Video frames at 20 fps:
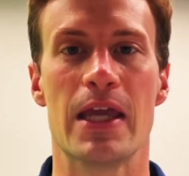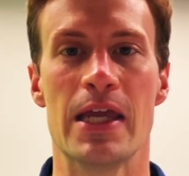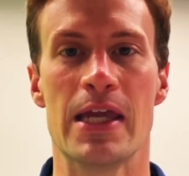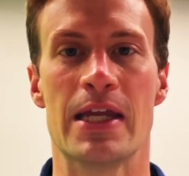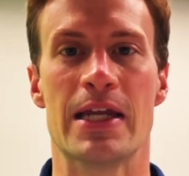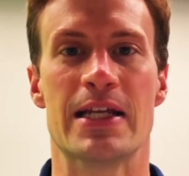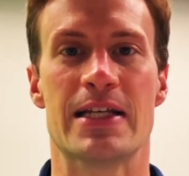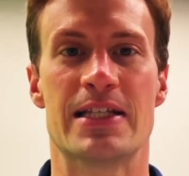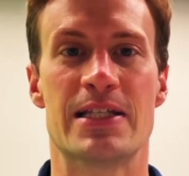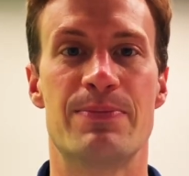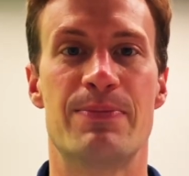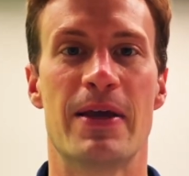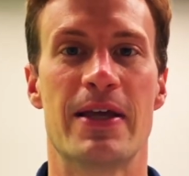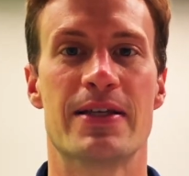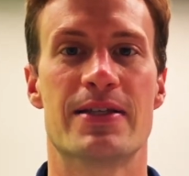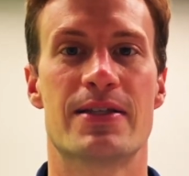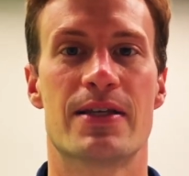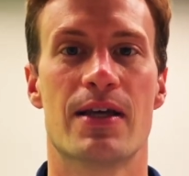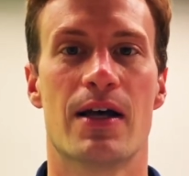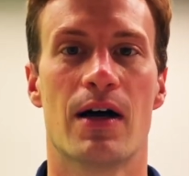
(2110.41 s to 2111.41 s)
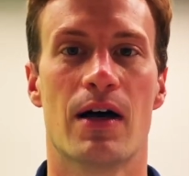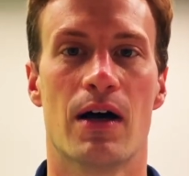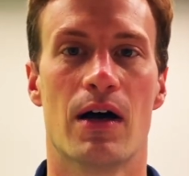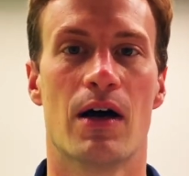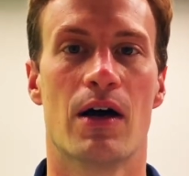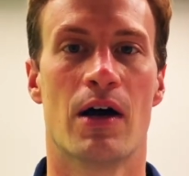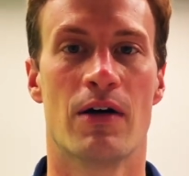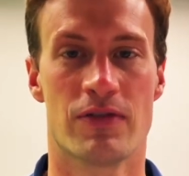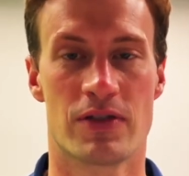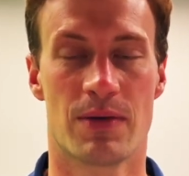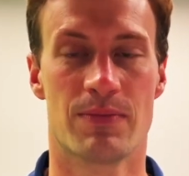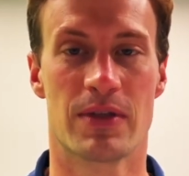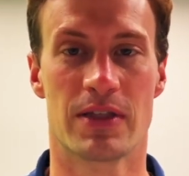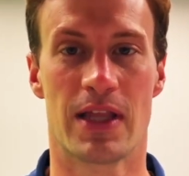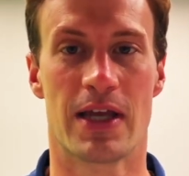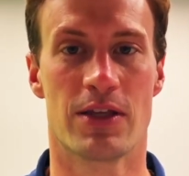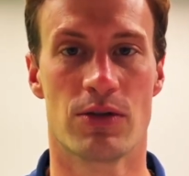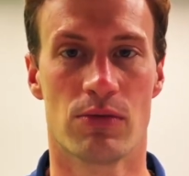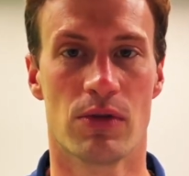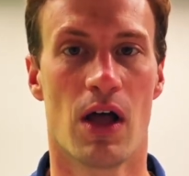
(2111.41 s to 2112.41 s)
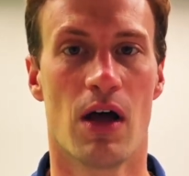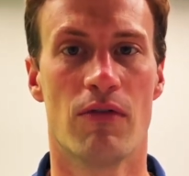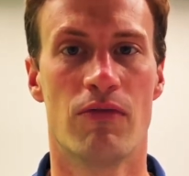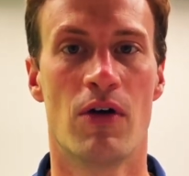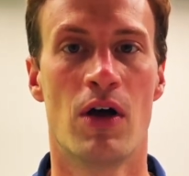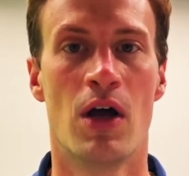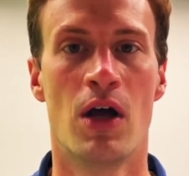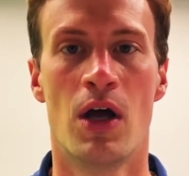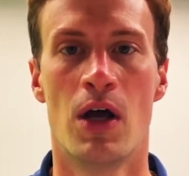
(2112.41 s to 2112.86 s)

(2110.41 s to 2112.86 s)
in a space uh, of something that you love.